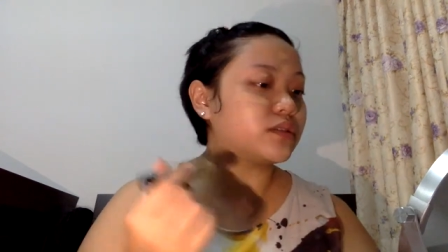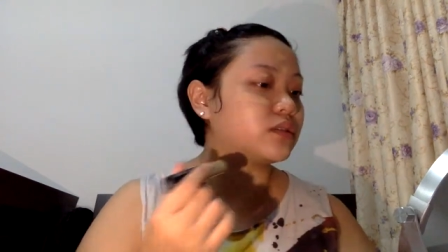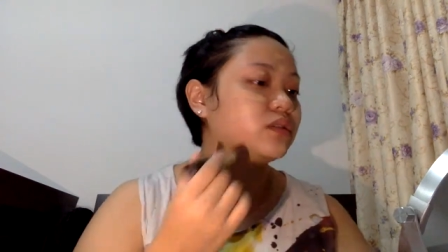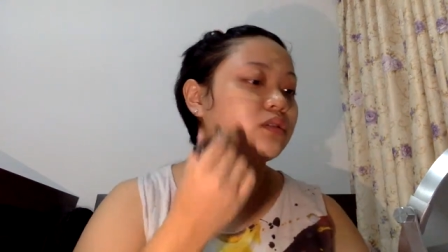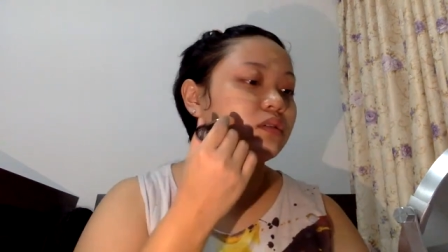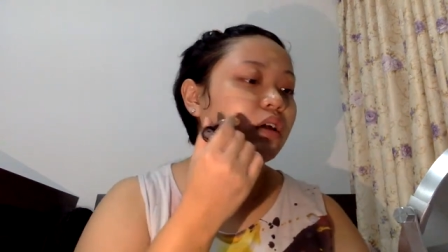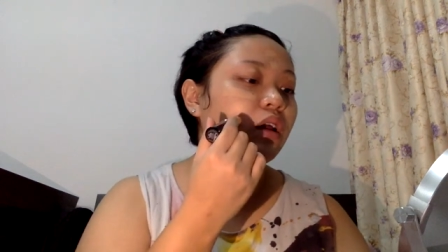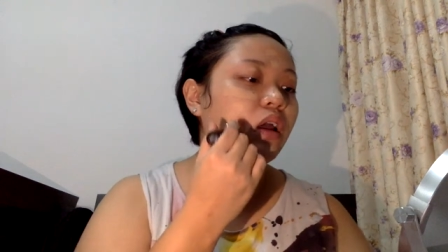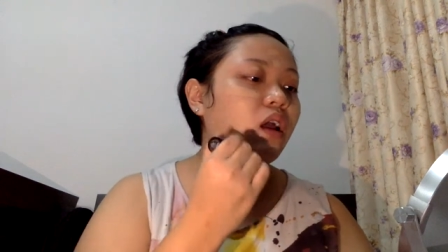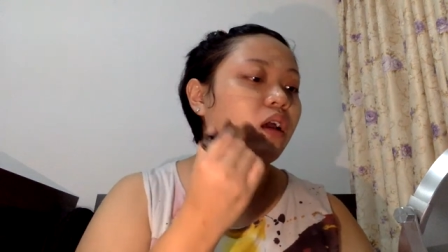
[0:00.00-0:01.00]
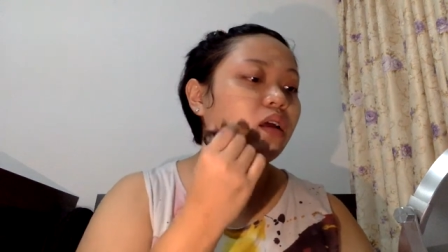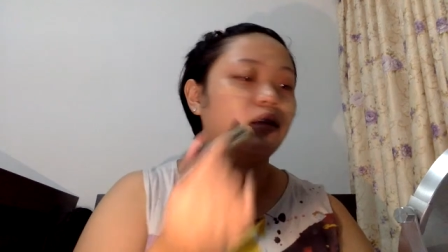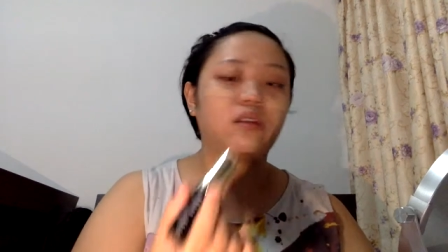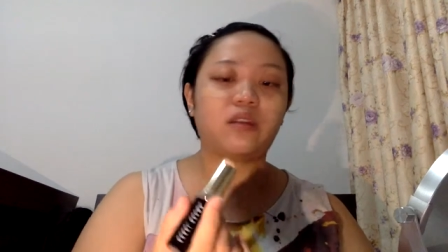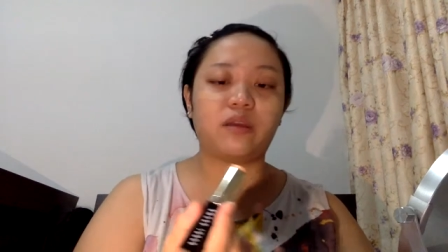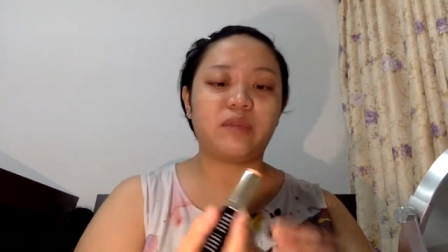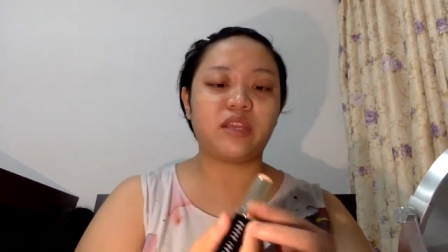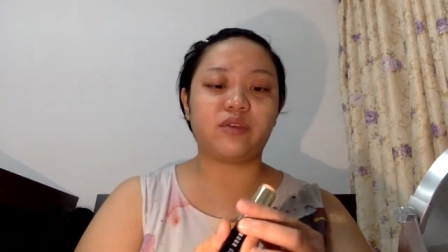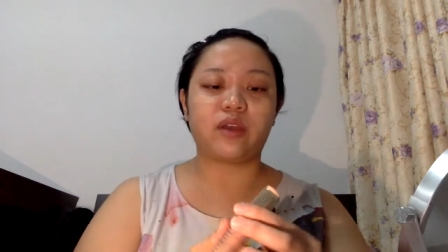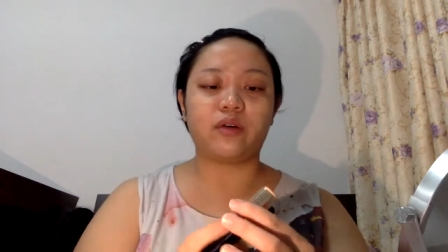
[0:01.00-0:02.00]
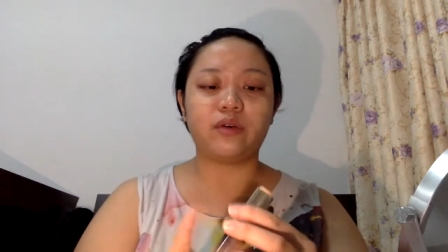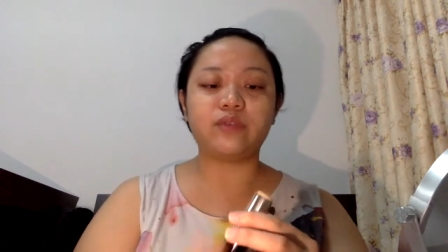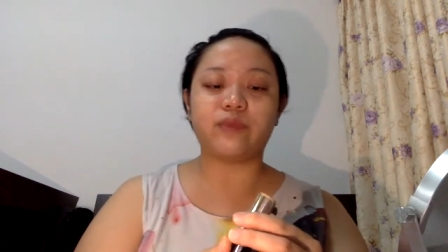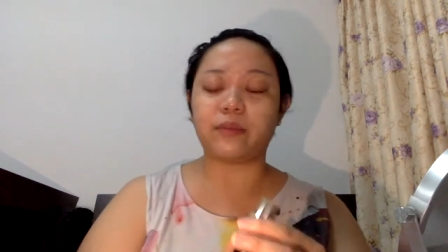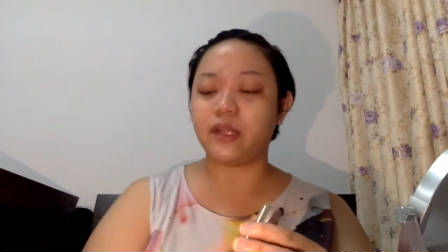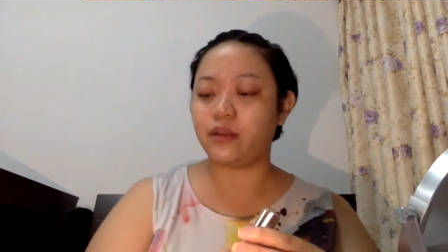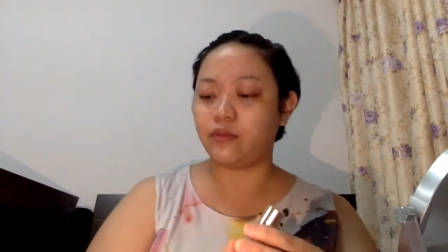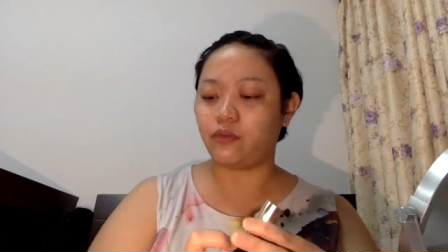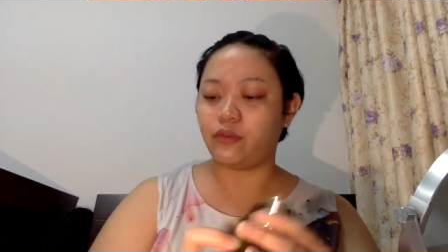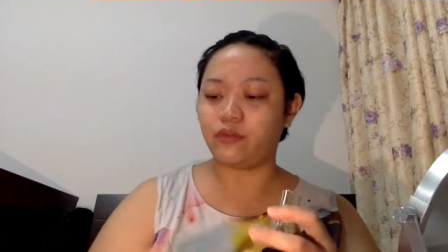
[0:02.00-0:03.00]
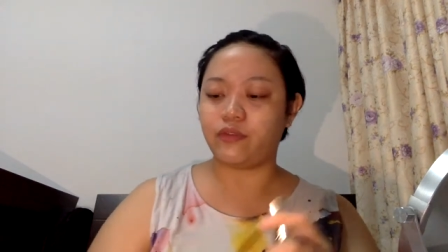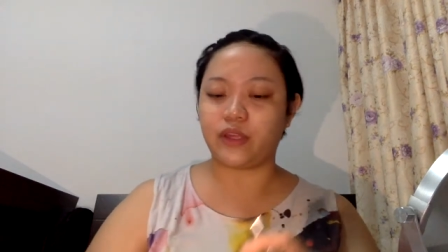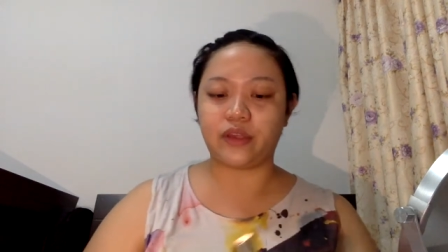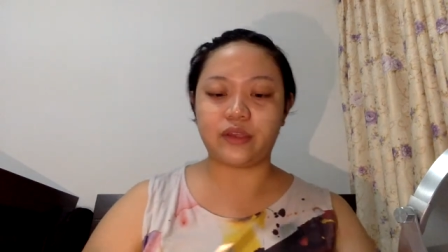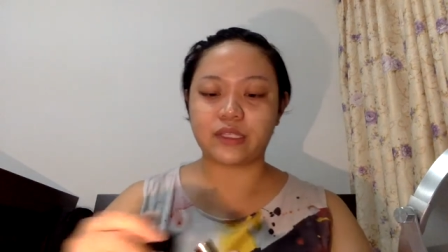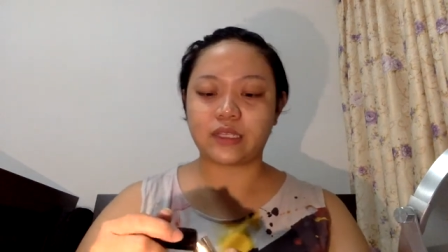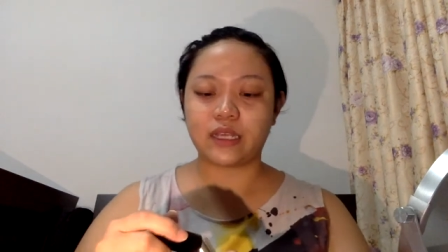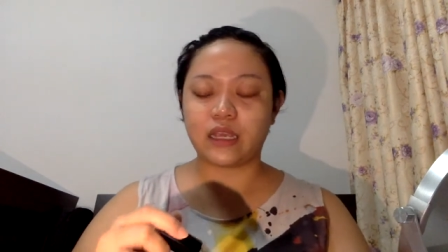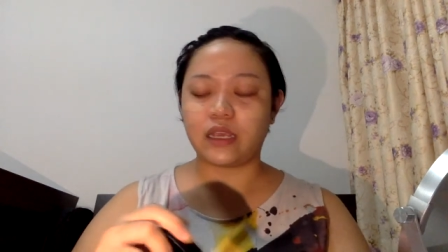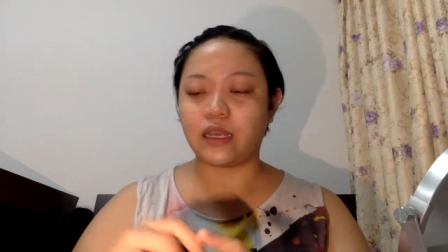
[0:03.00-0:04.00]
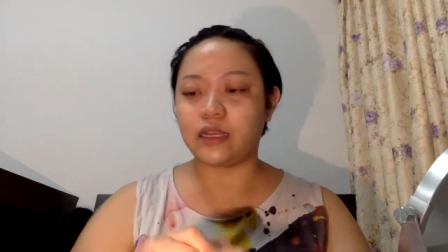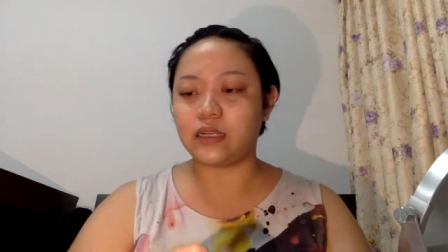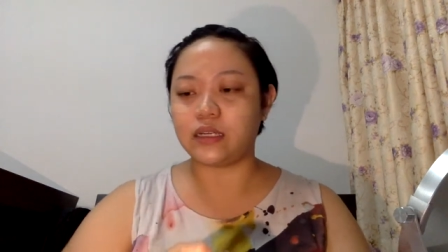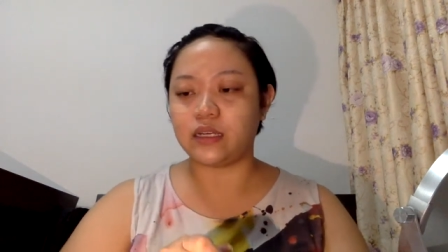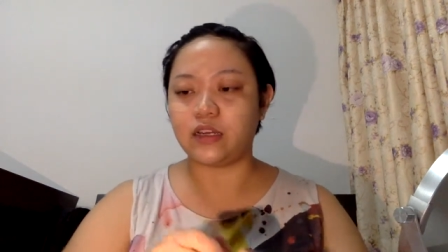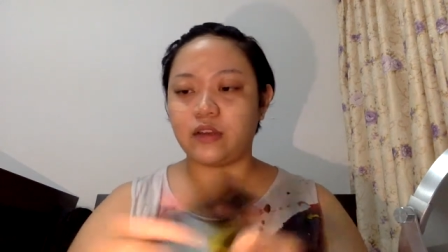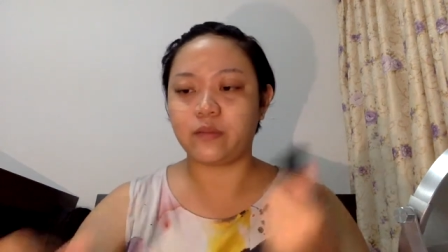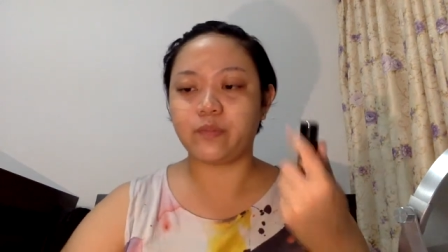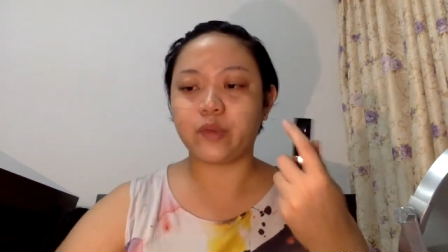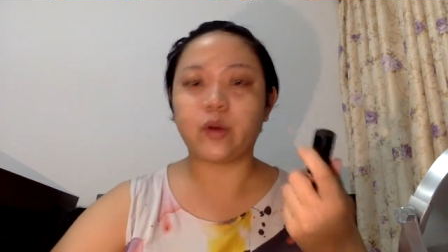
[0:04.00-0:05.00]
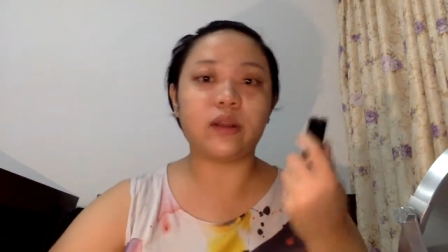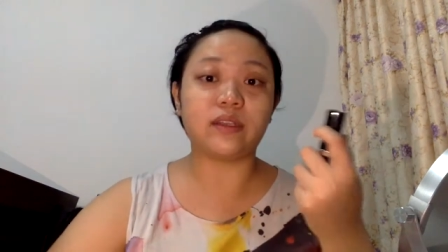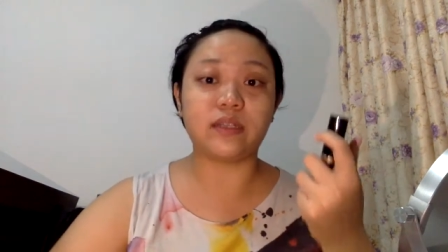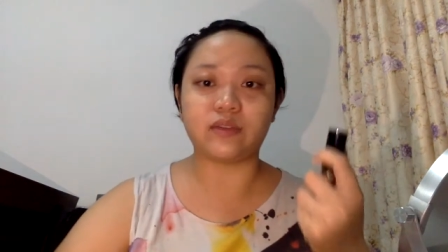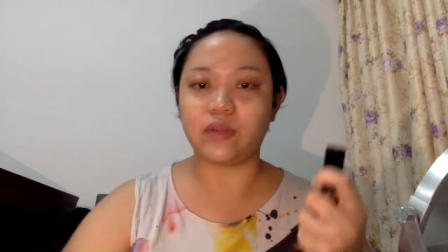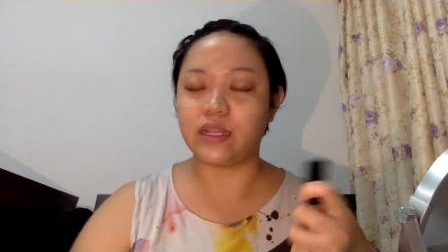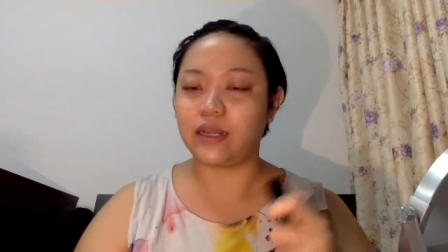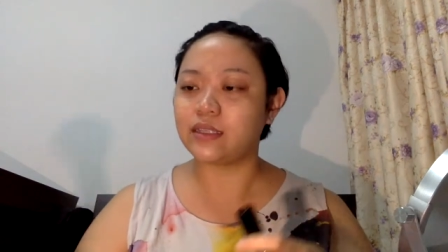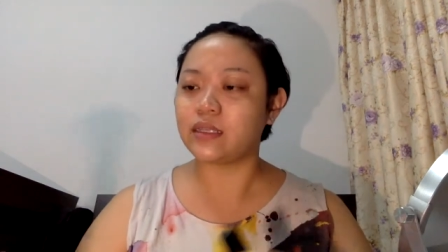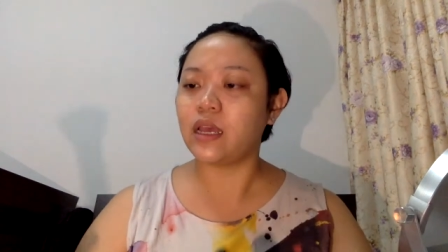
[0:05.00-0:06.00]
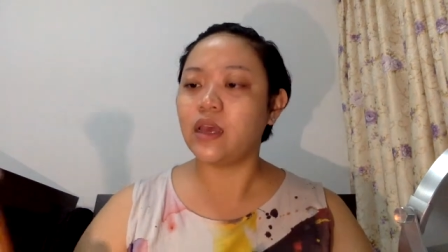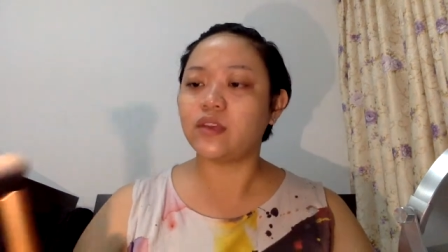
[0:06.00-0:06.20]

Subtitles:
so I mean, you can always rub it in with your fingers, and the quality is really nice.